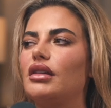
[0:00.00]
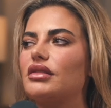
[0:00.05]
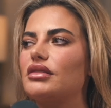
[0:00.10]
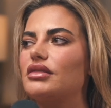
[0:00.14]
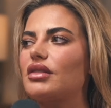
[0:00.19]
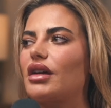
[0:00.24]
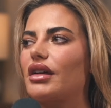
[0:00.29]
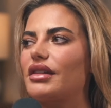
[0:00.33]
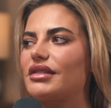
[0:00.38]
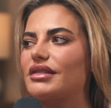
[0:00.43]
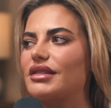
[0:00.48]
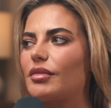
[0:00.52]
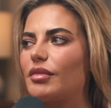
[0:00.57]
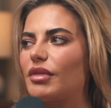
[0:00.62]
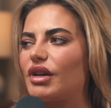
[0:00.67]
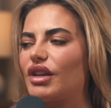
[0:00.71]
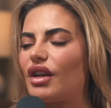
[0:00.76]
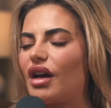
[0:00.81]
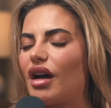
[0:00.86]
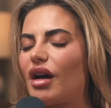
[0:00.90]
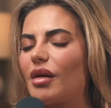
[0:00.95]
tying
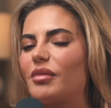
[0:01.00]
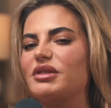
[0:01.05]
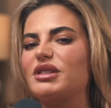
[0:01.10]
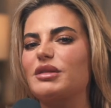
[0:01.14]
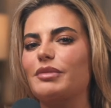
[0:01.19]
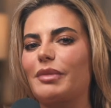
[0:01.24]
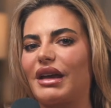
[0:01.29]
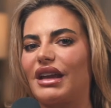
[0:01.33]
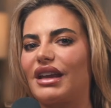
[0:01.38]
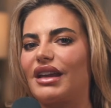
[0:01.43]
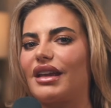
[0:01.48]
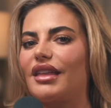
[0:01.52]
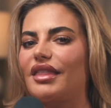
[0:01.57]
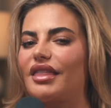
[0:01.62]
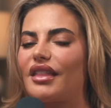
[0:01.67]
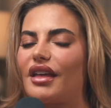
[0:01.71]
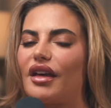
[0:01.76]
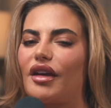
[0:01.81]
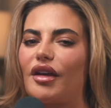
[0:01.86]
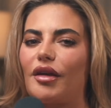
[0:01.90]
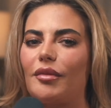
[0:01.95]
someone up, spanking
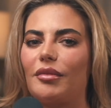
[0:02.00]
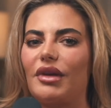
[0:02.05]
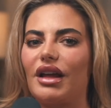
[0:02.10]
them,